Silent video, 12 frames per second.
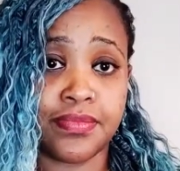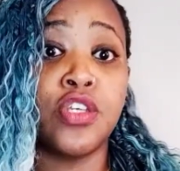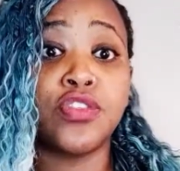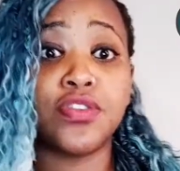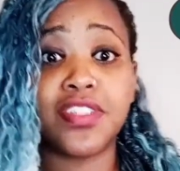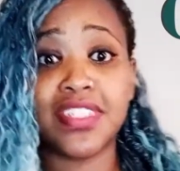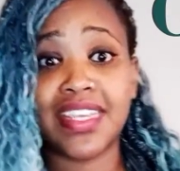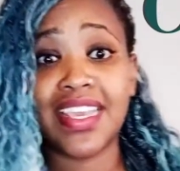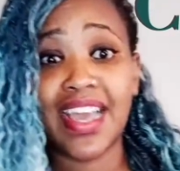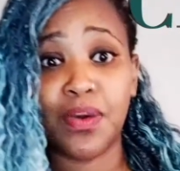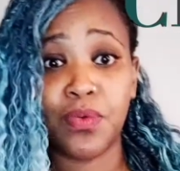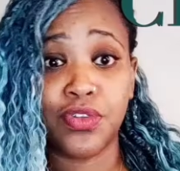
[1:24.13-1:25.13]
So today
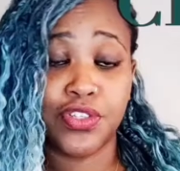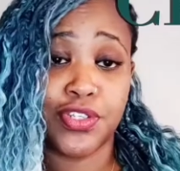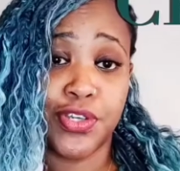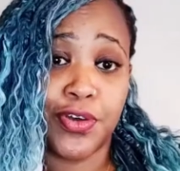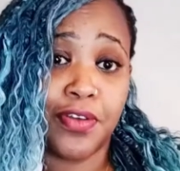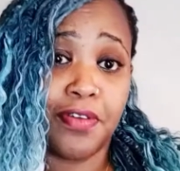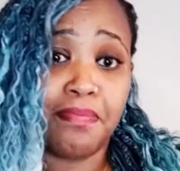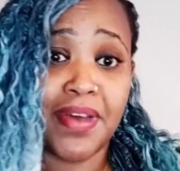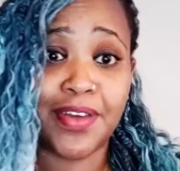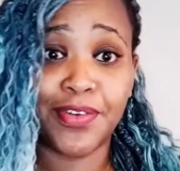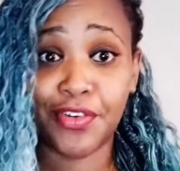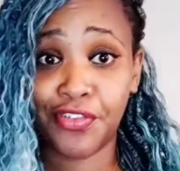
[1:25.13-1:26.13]
I want to talk
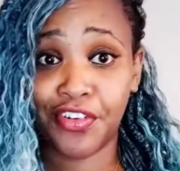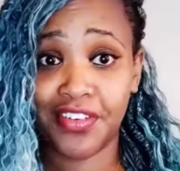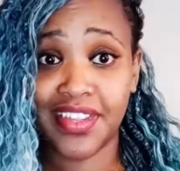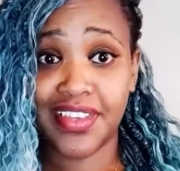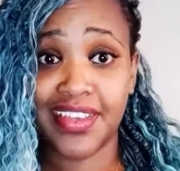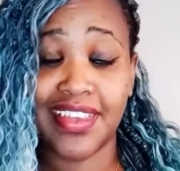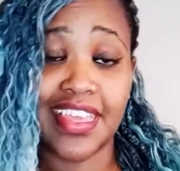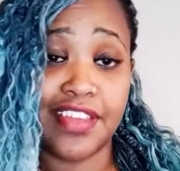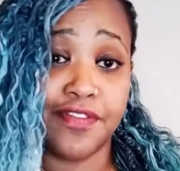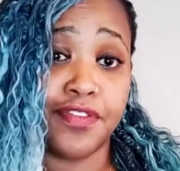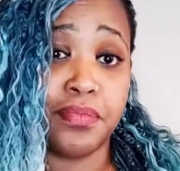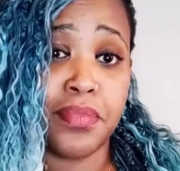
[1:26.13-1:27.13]
about chronic
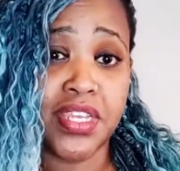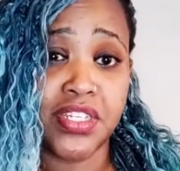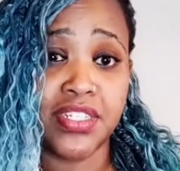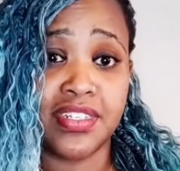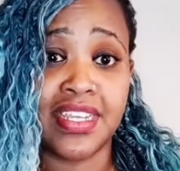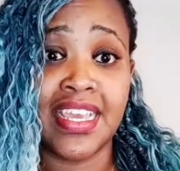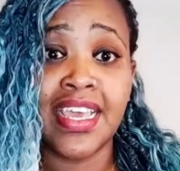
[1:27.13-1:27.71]
inflammation.